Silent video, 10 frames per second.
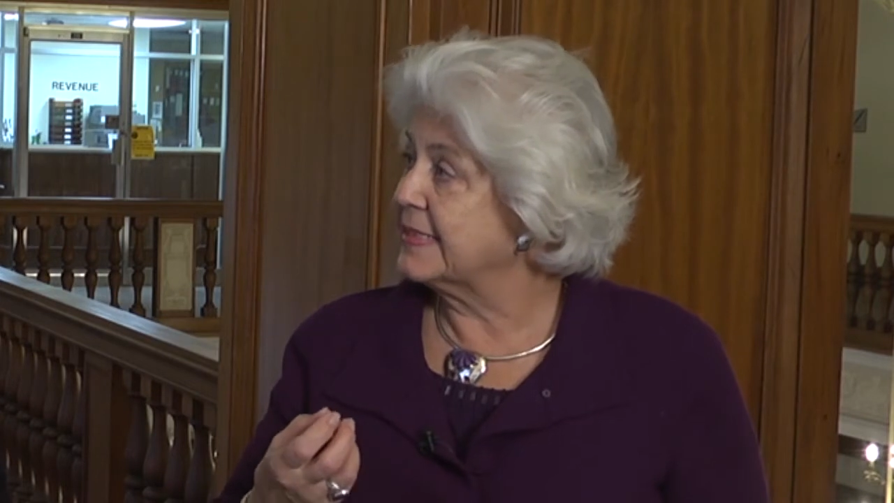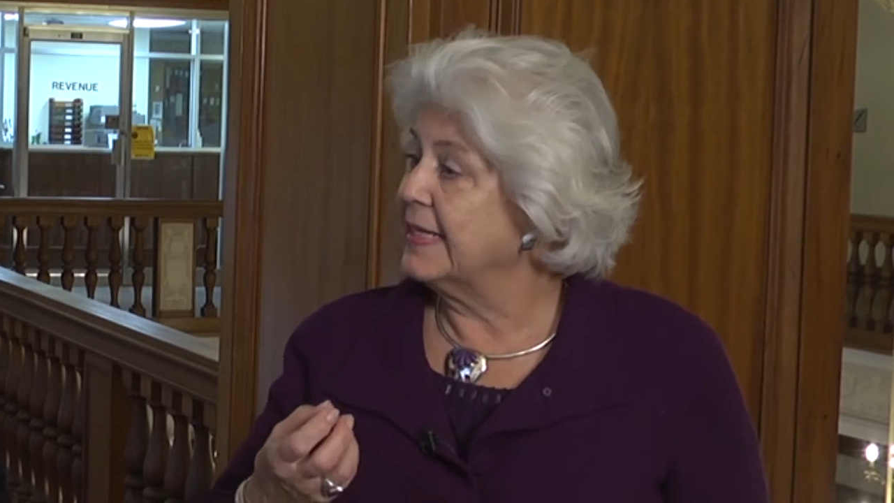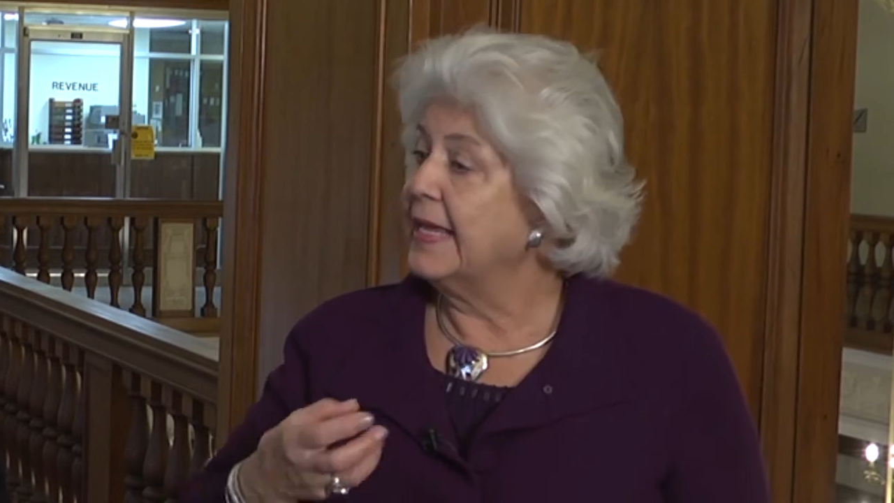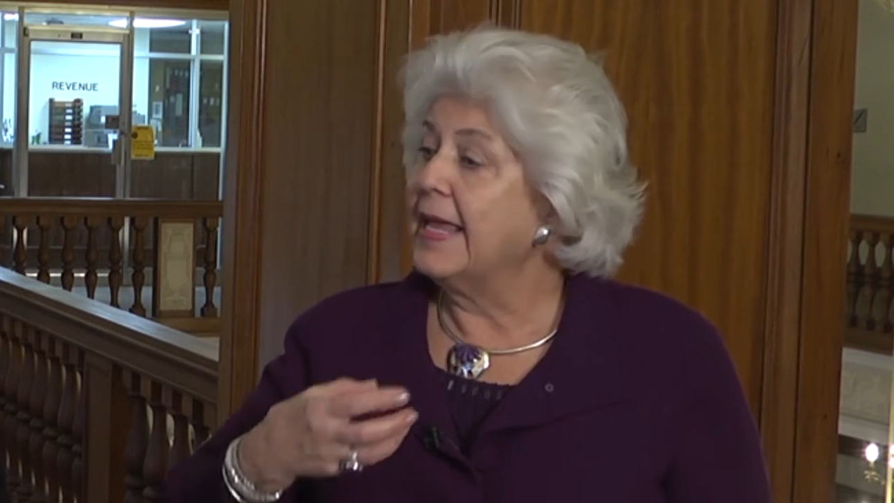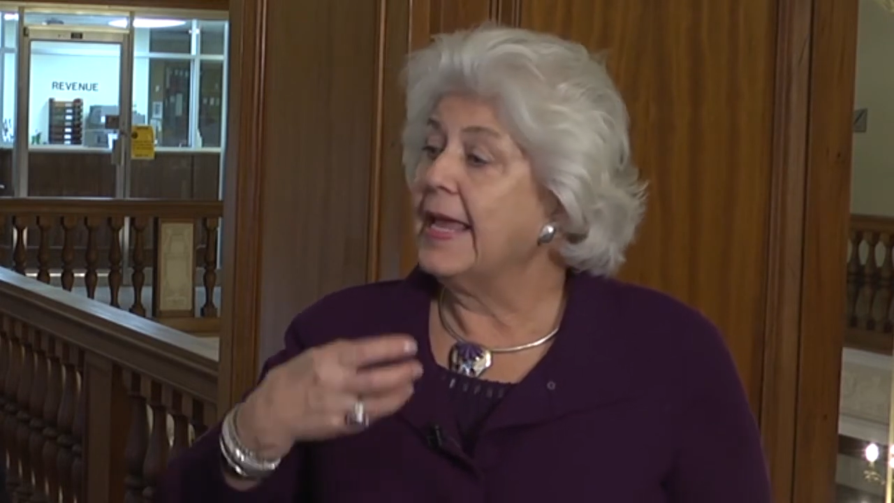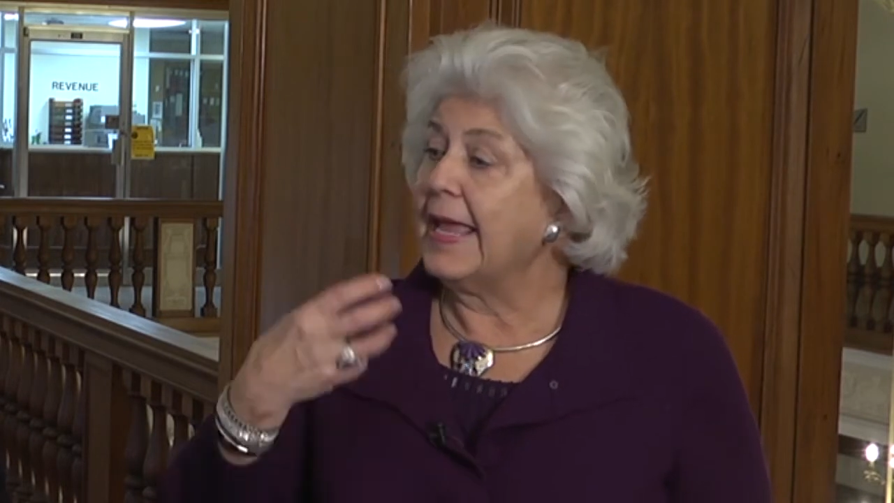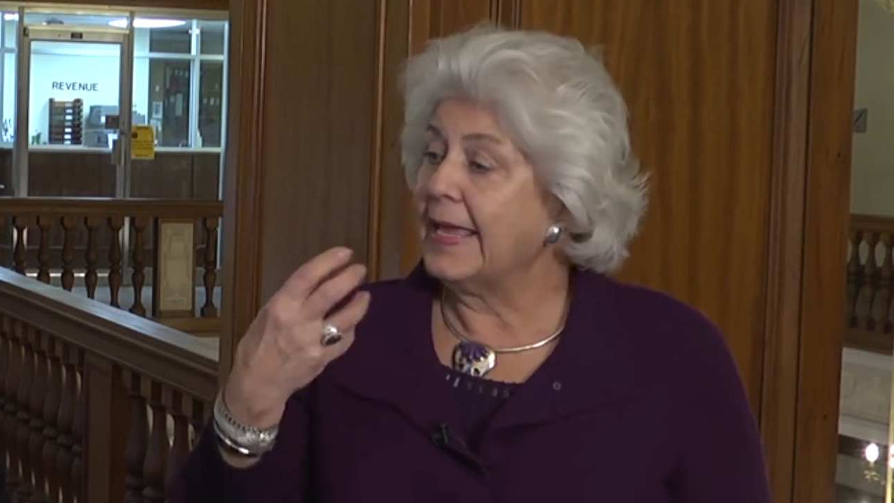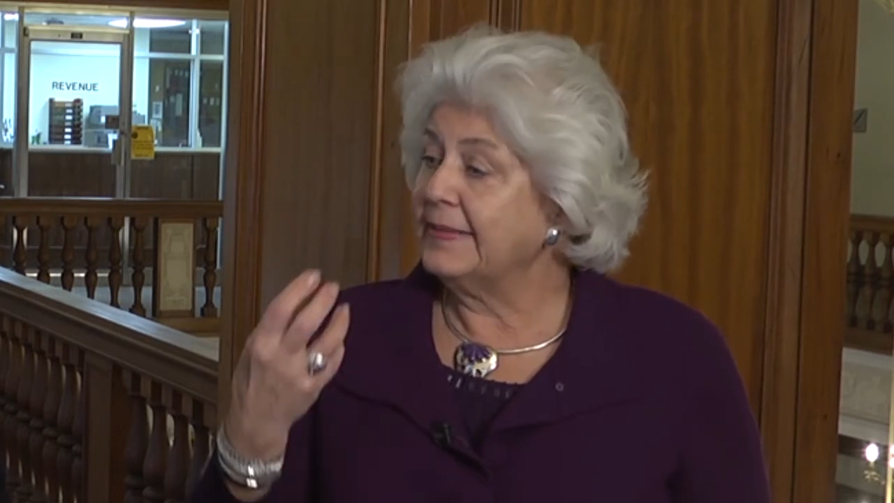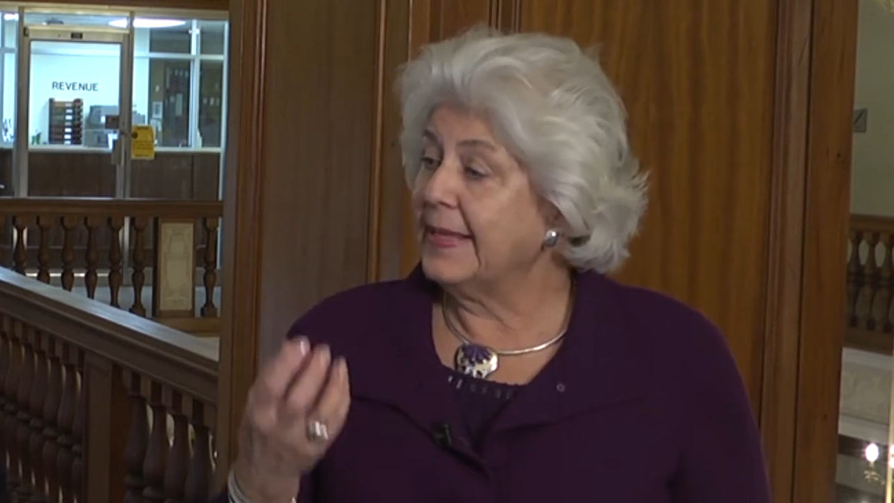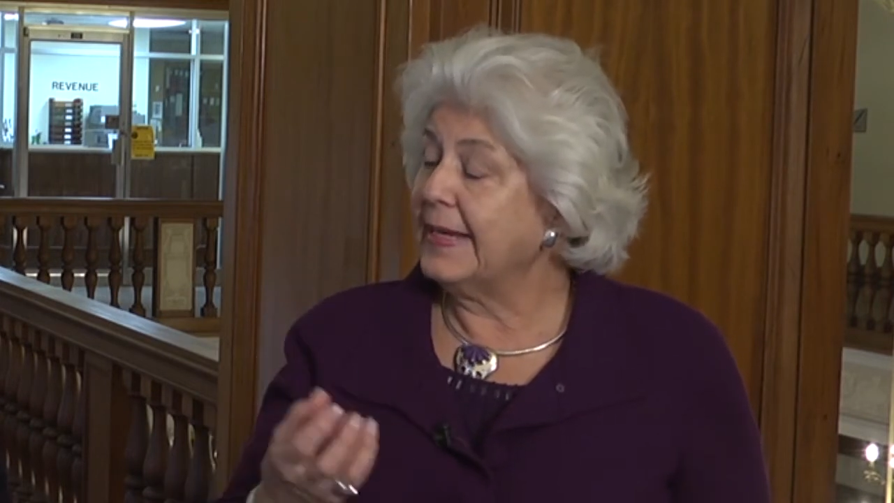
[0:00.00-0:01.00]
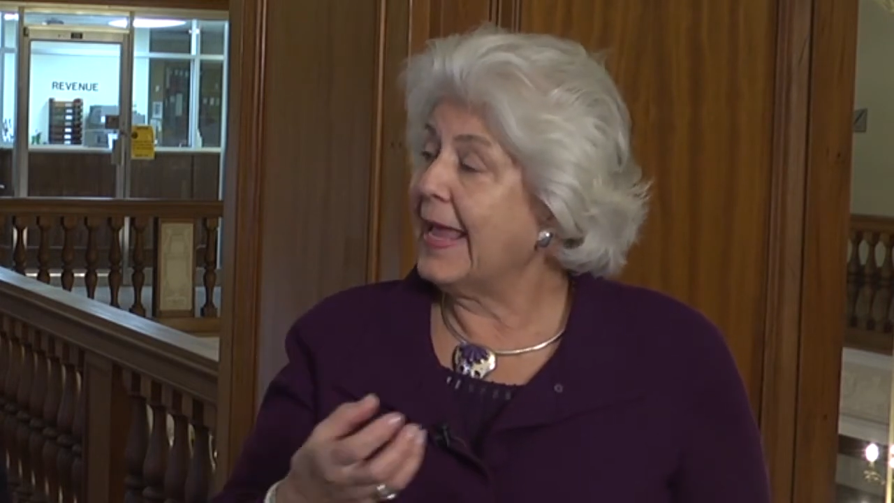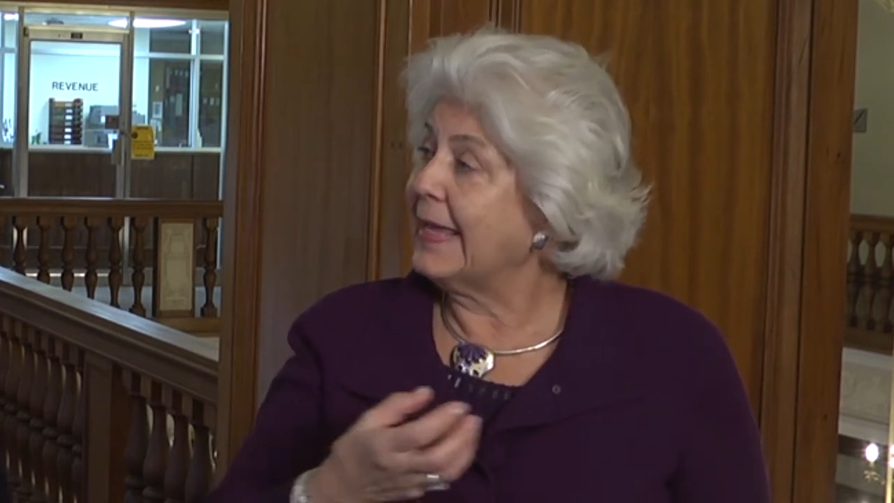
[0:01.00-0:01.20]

Mm -hmm and then